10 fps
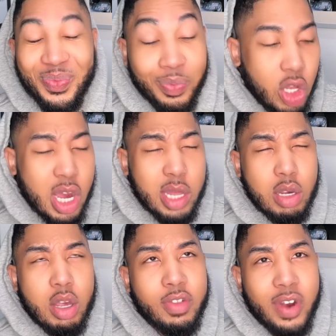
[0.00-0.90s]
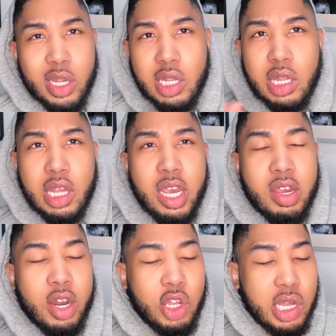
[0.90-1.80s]
She also goes further to say,
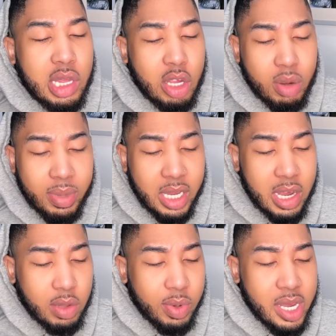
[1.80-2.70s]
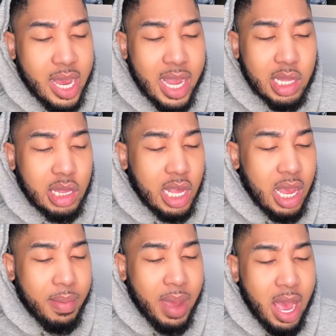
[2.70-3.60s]
she still believes what he had to say
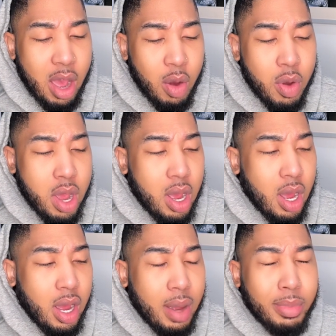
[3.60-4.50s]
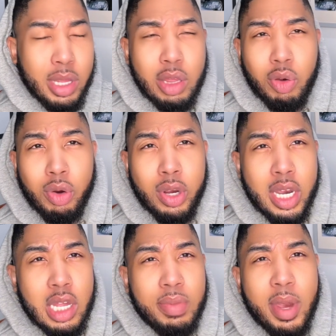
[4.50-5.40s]
about the
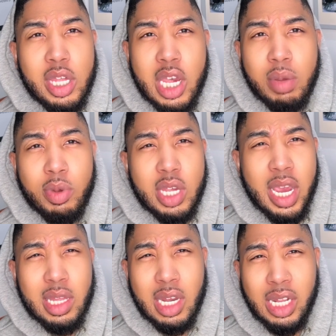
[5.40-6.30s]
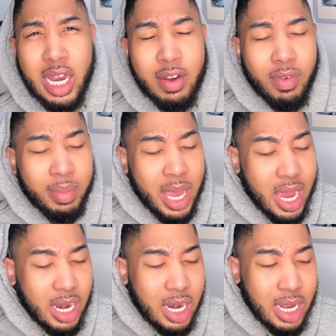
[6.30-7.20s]
story, especially as it pertains to the lady from
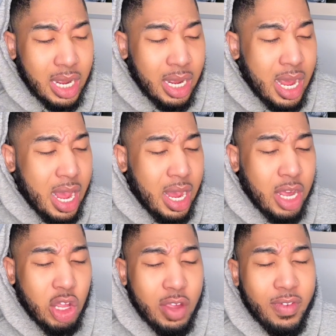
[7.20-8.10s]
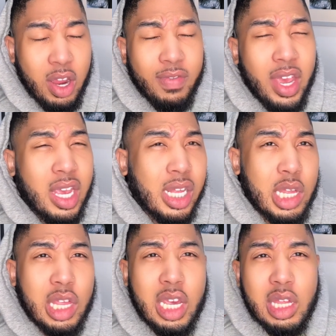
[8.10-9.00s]
Canada. And she very vaguely
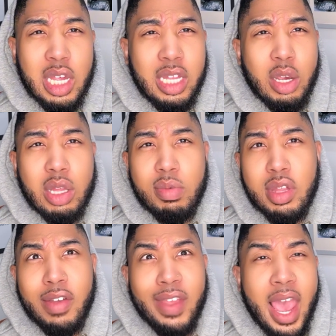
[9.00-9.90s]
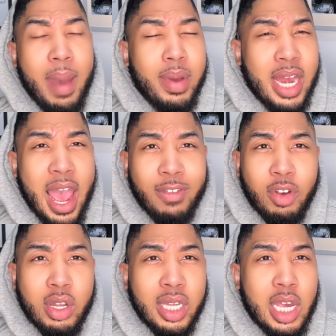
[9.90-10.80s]
says that there's some stuff that happened
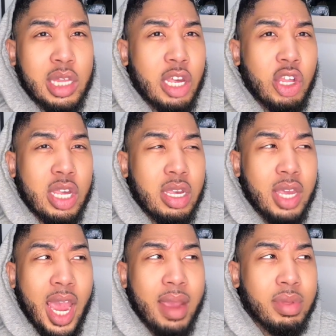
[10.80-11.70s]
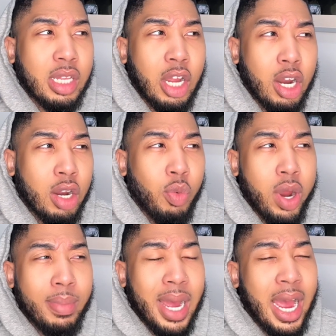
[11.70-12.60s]
after and things that she came to learn,
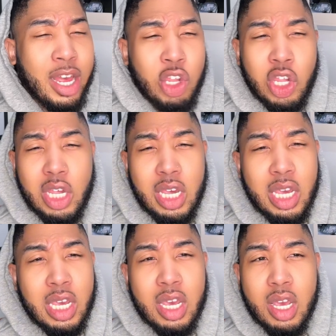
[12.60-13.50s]
whereby she